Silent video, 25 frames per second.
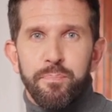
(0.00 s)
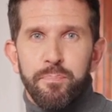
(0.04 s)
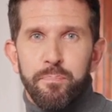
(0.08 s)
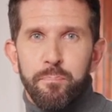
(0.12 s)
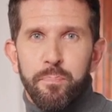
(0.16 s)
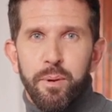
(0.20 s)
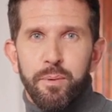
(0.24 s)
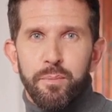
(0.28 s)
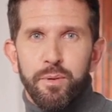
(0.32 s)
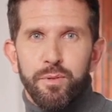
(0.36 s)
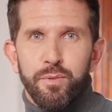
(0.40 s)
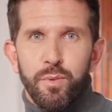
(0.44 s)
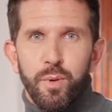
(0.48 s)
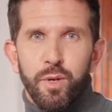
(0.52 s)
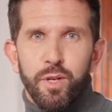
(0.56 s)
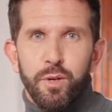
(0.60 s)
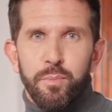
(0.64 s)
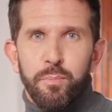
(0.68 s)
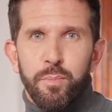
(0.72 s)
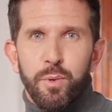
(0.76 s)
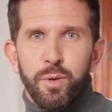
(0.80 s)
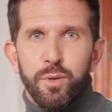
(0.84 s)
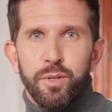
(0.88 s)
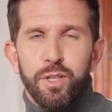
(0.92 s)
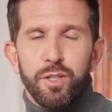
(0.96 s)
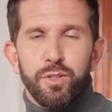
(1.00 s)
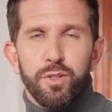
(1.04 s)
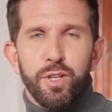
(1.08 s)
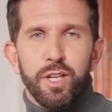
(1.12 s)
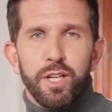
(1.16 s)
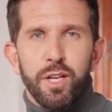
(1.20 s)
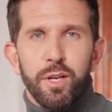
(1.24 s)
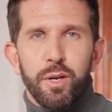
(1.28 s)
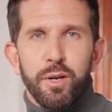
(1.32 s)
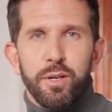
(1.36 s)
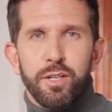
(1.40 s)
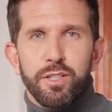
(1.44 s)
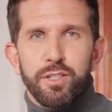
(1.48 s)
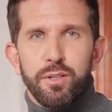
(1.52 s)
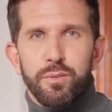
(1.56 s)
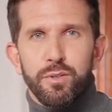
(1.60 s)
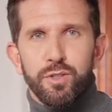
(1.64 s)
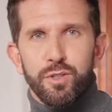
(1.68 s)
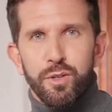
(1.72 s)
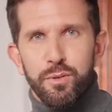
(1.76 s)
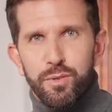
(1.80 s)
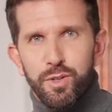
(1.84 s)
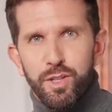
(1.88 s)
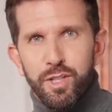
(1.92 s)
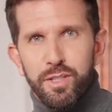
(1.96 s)
But before you pull the trigger on a
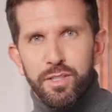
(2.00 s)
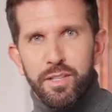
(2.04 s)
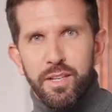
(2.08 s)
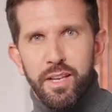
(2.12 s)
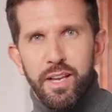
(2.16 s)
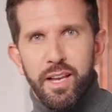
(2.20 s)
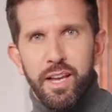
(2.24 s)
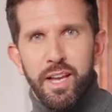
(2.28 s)
subscription,